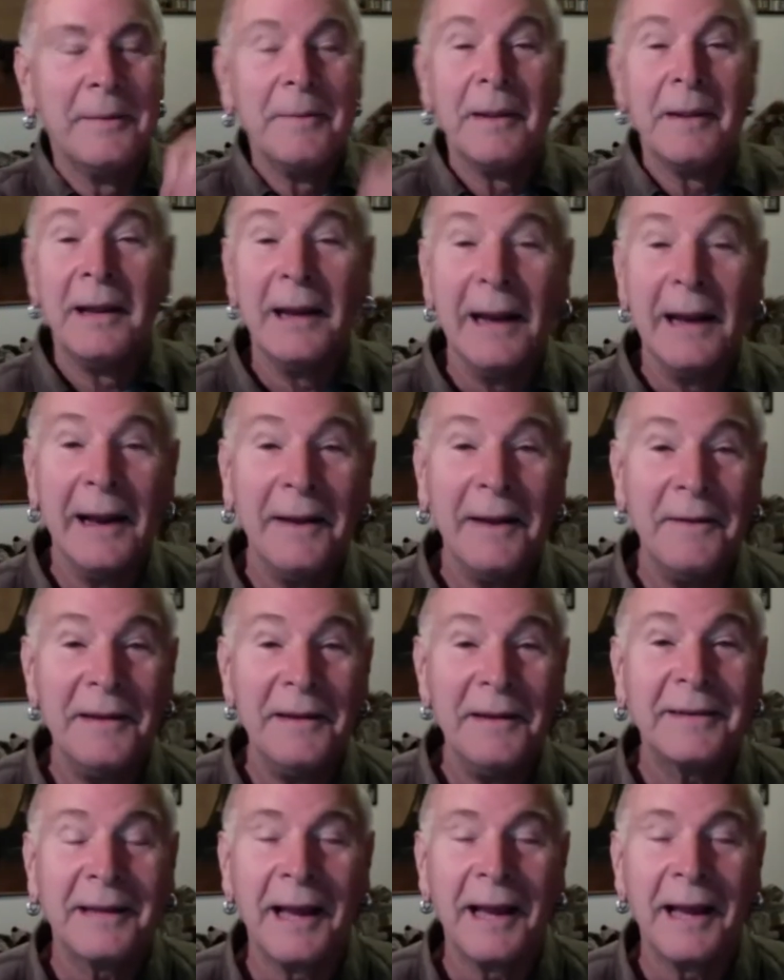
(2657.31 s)
And these
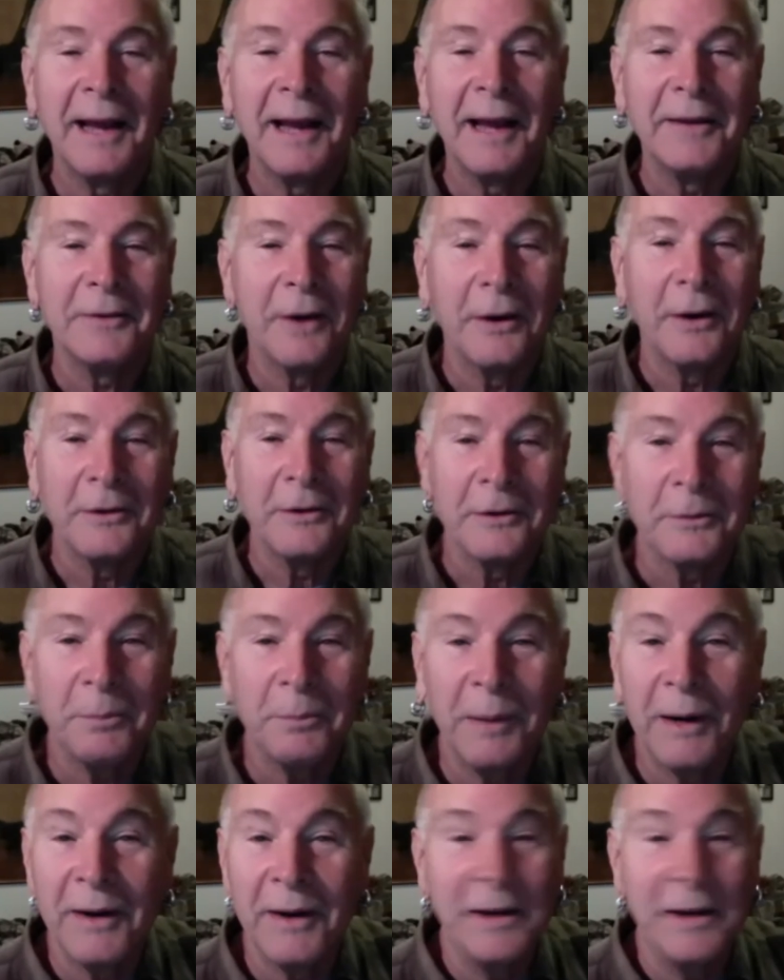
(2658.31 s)
guys are just
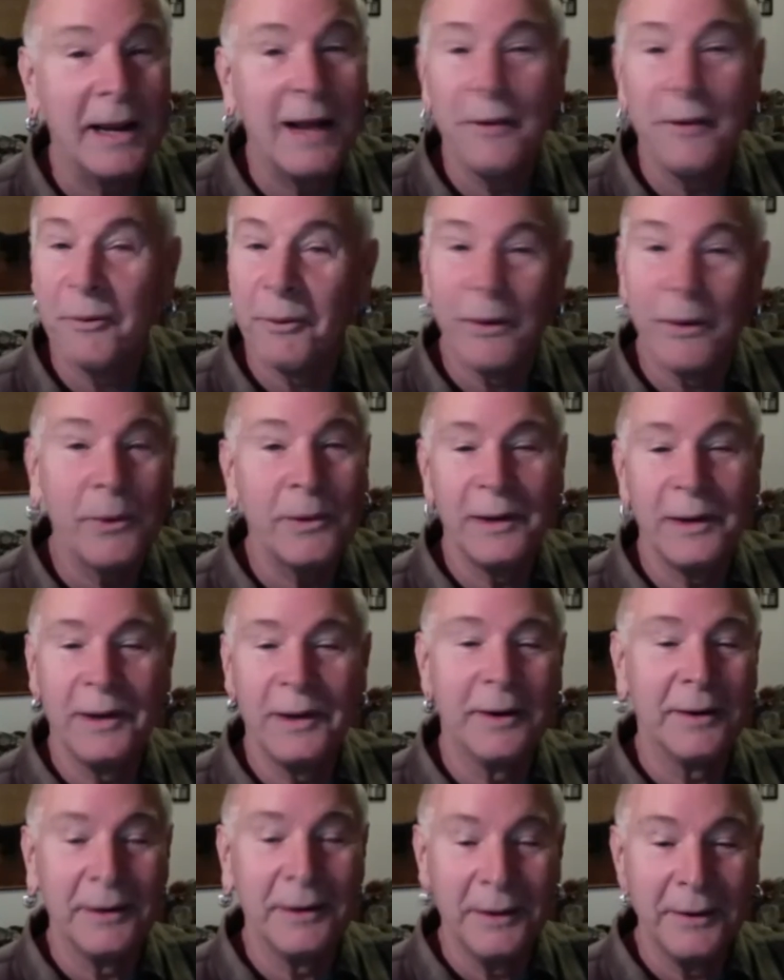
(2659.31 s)
buried down the road
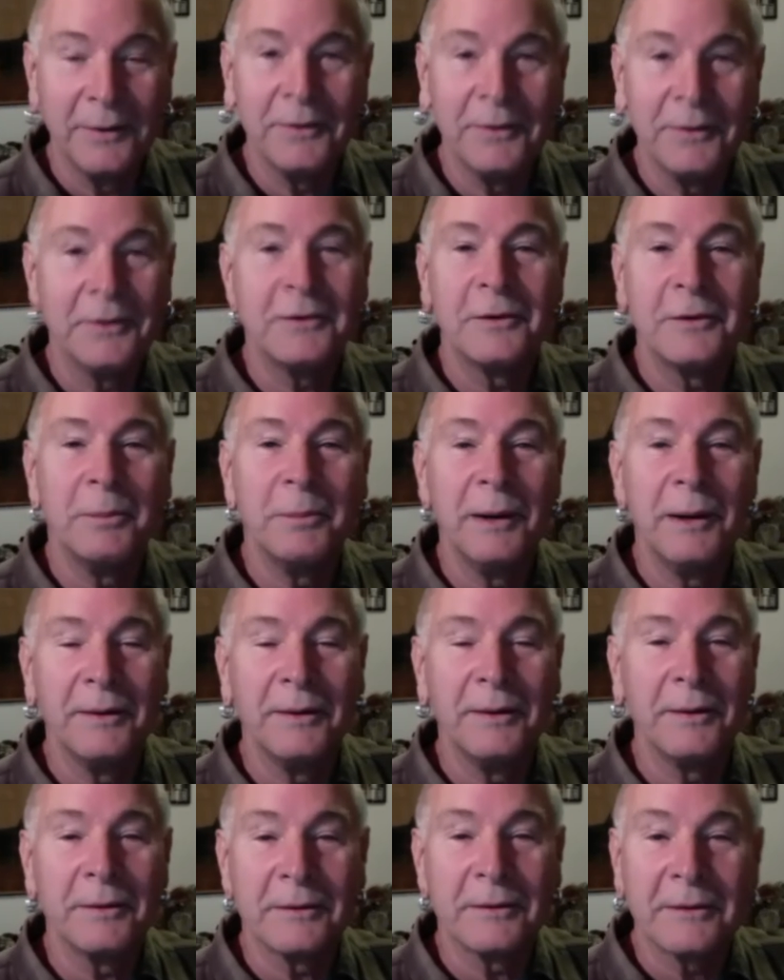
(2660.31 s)
here. They're just buried,
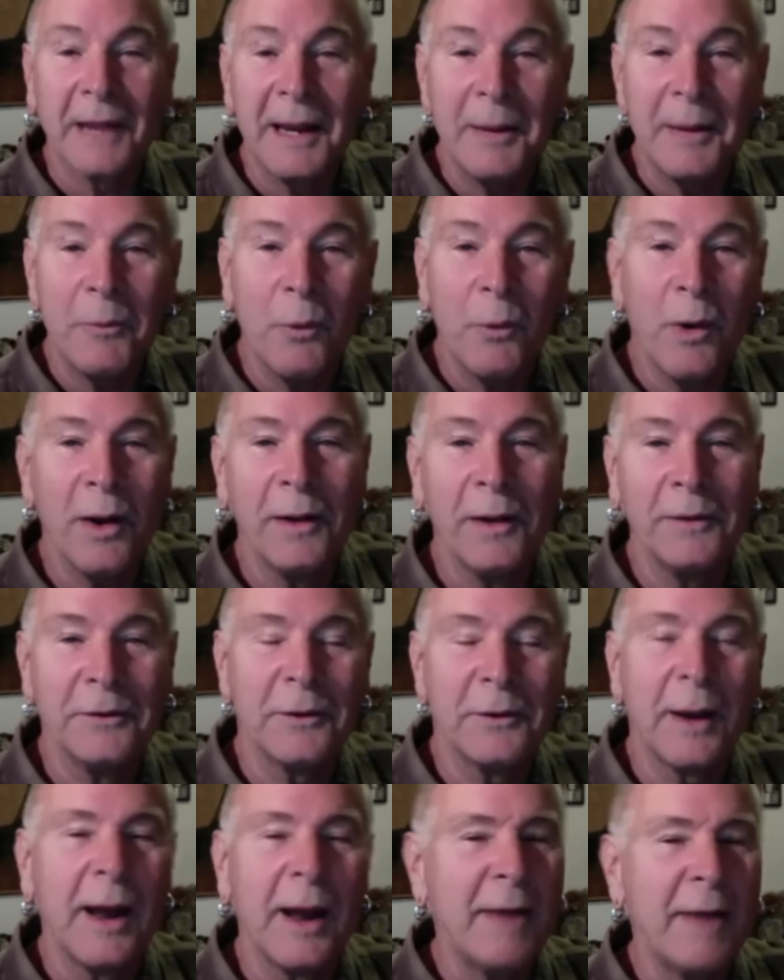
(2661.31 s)
the same ones. I
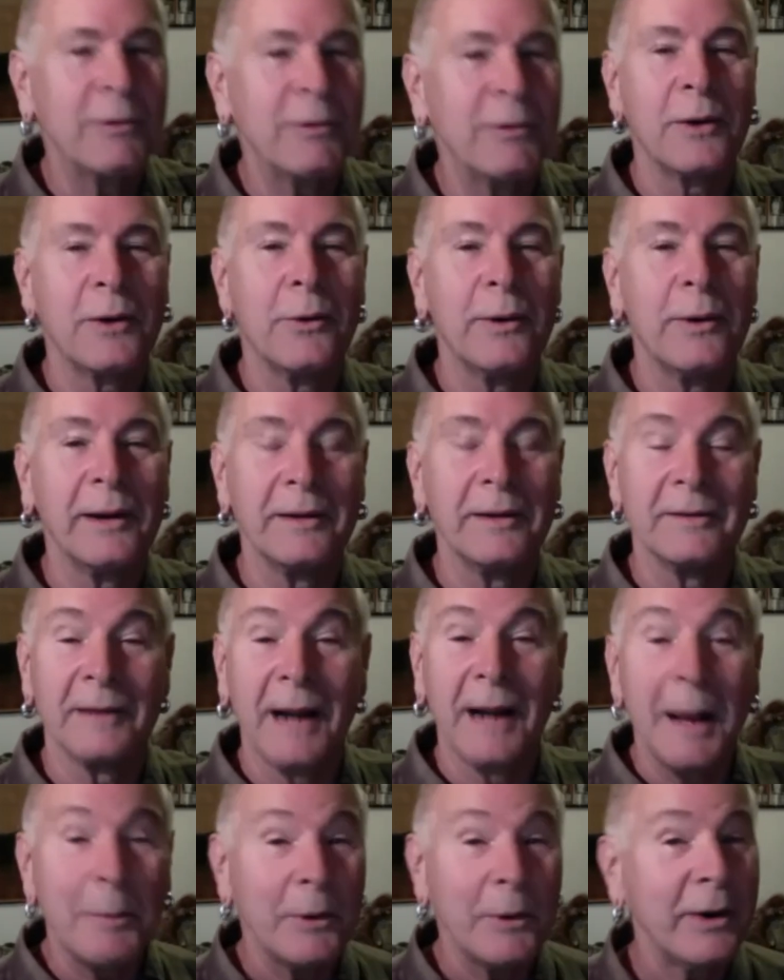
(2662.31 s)
have recordings that
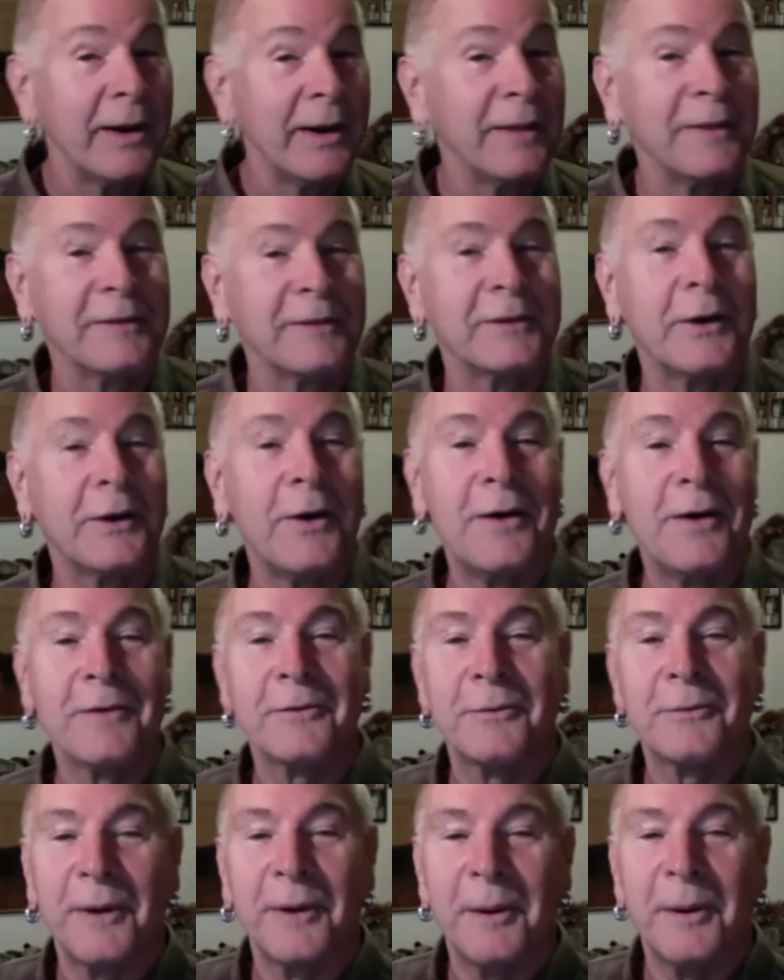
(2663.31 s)
I'm learning the songs
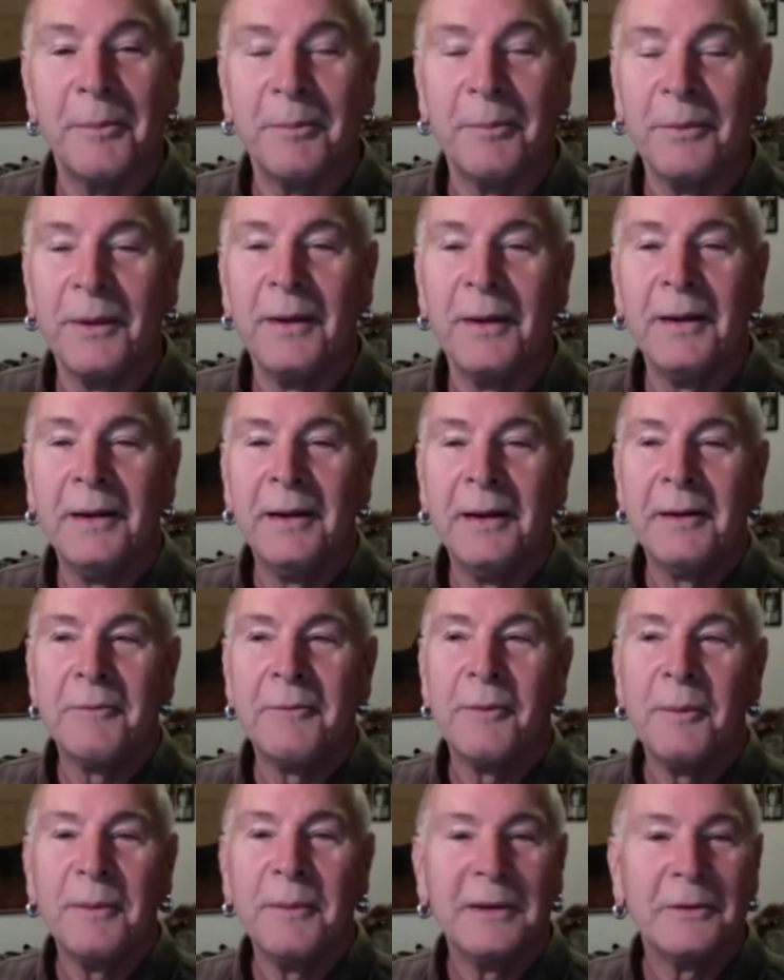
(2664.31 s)
from
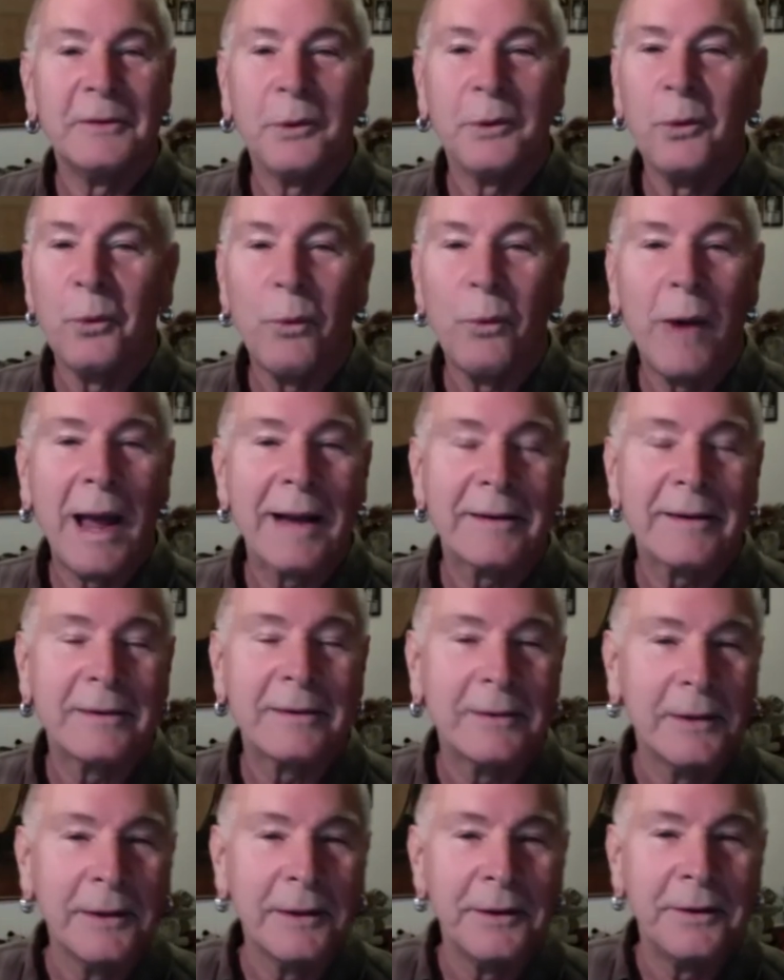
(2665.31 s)
these old wax
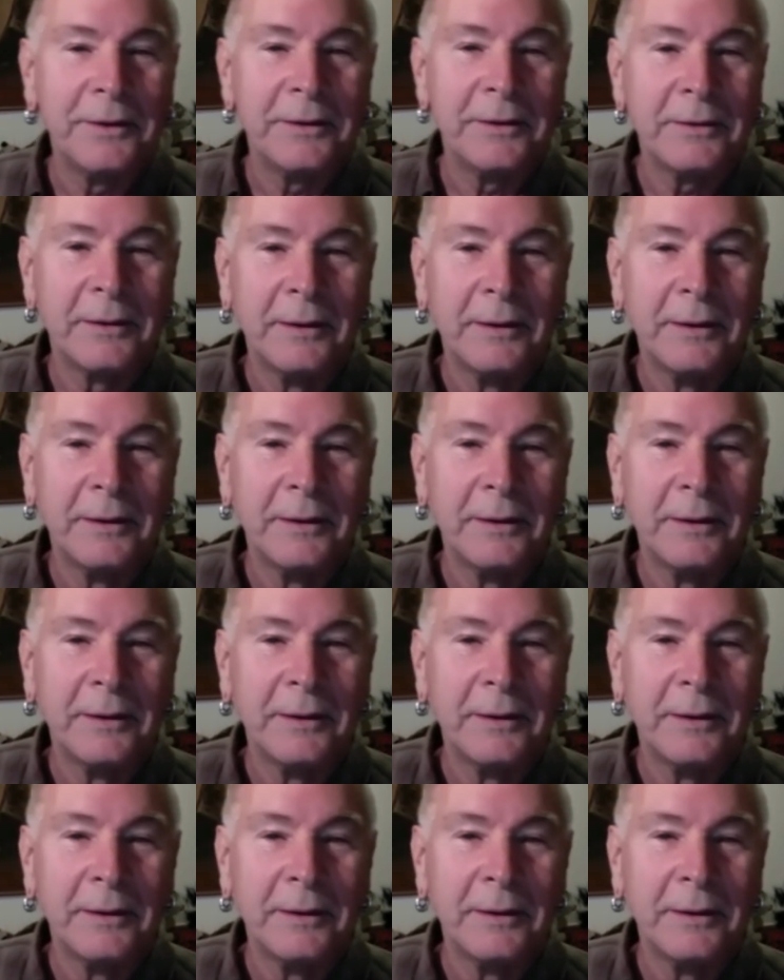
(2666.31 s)
cylinders.